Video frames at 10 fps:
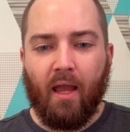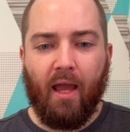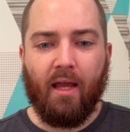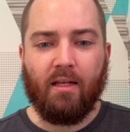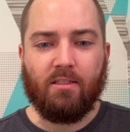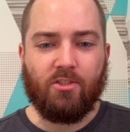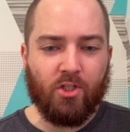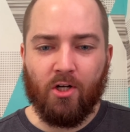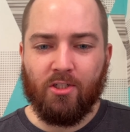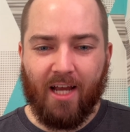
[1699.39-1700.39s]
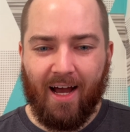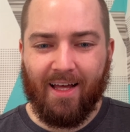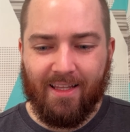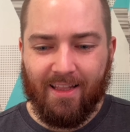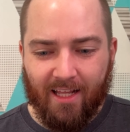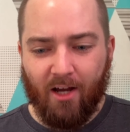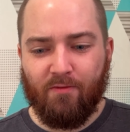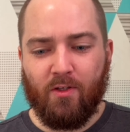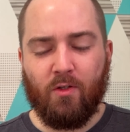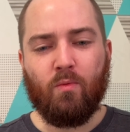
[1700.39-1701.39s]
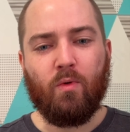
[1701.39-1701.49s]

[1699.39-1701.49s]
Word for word: And church, I love you.